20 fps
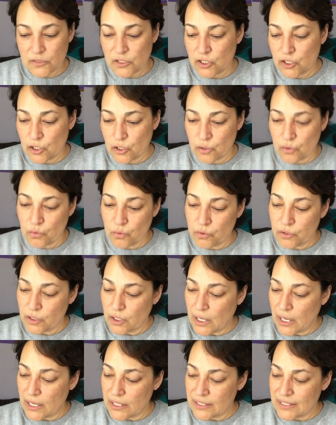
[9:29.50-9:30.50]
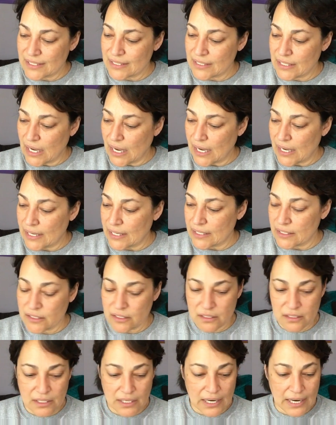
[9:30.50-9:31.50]
2
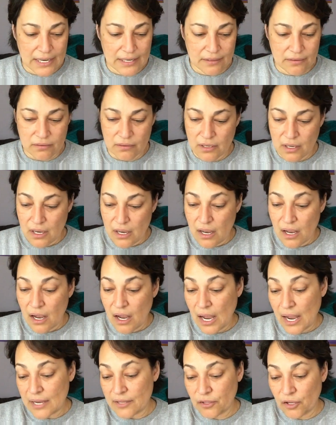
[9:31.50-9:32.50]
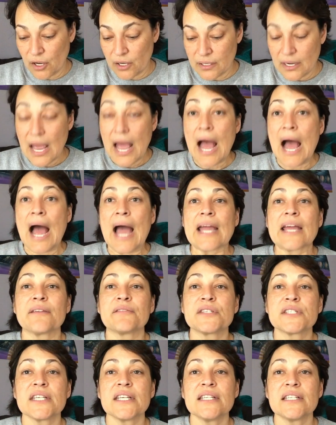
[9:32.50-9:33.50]
designs that I thought, I
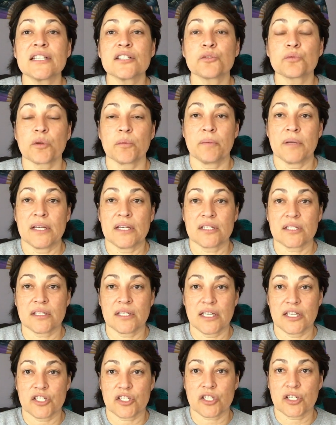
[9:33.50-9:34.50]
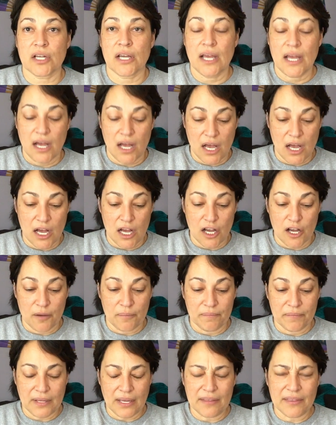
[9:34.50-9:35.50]
have seen this one being stitched.
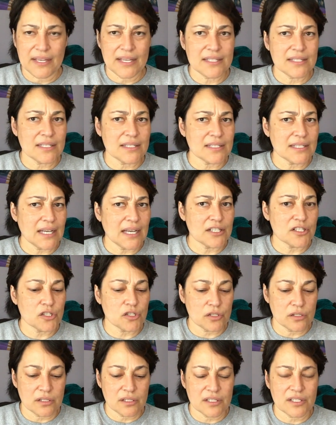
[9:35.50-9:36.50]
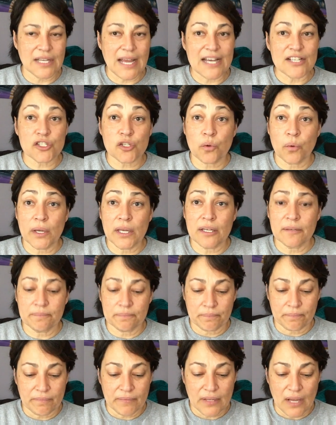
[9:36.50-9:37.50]
I think it's a Stash Queen.
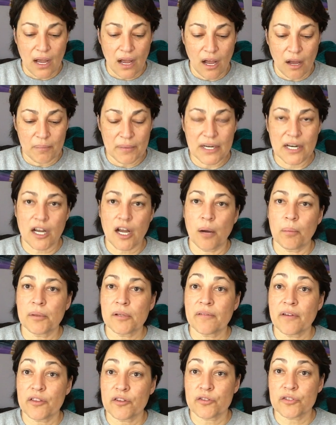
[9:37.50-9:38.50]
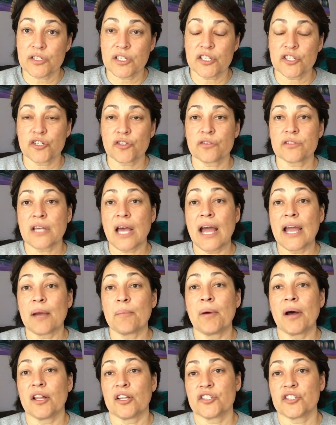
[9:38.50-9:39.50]
And a couple of other stitchers. I
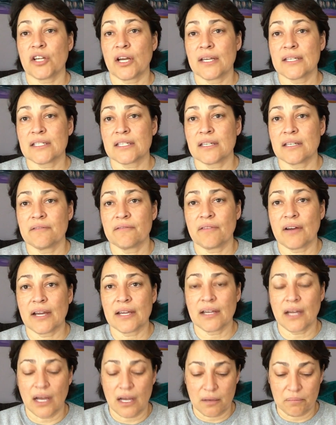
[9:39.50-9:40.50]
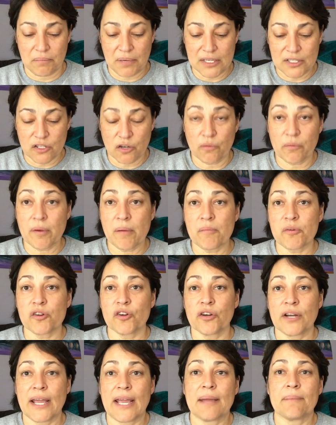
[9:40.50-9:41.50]
apologize if I don't remember
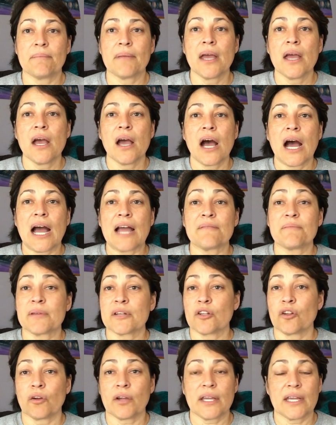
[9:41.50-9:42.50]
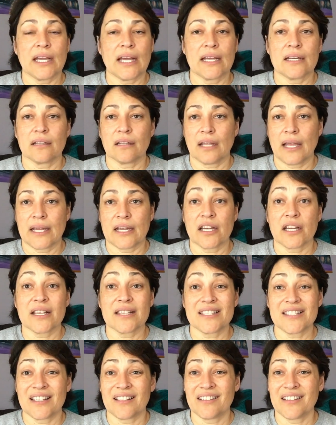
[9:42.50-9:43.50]
your name. I've been looking at like a
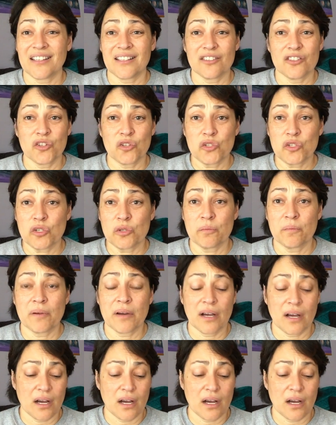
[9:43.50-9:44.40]
gazillion YouTube